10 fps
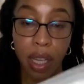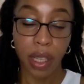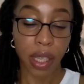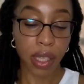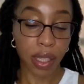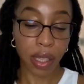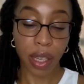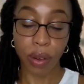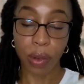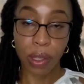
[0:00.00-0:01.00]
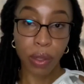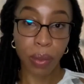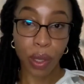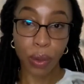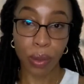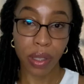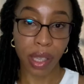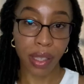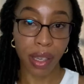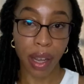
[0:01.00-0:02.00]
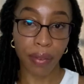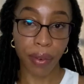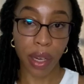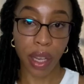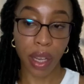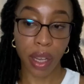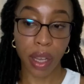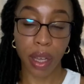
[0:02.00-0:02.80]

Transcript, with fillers: this can also be used as an everyday